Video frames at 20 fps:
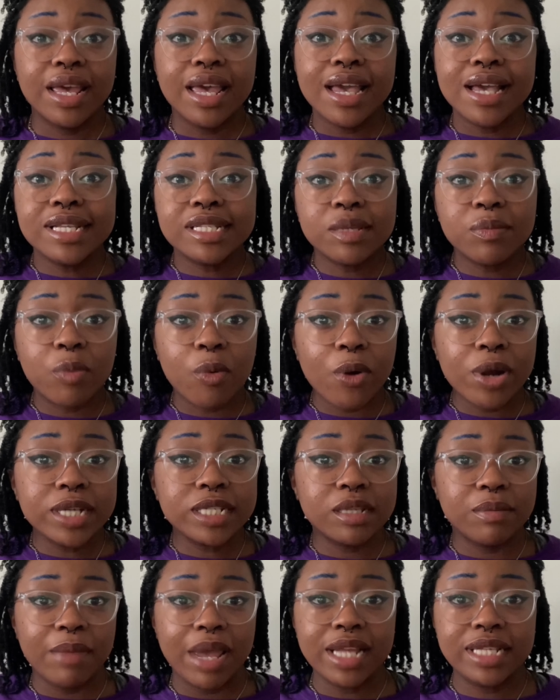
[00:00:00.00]
It's important
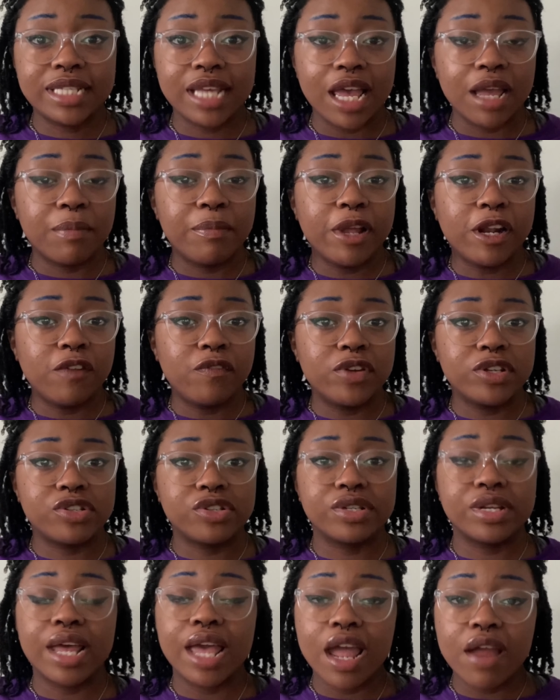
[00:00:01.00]
to make tech beneficial to